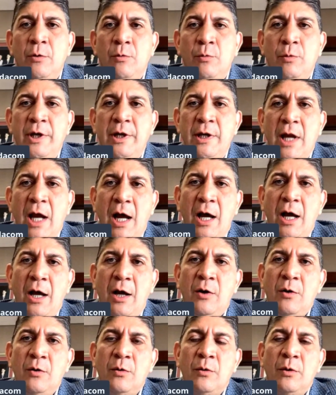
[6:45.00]
We're
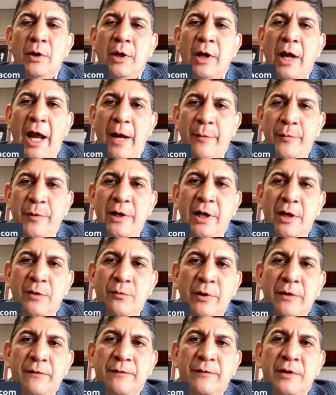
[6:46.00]
now happy
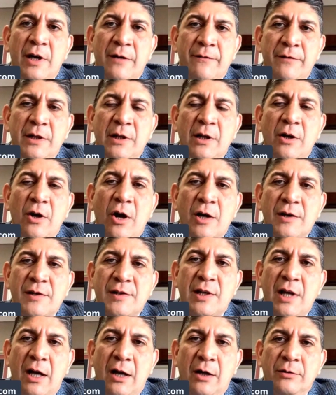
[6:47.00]
that we've driven the
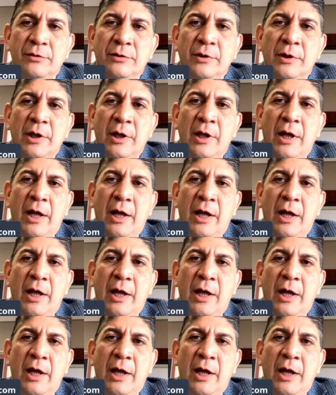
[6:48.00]
cost down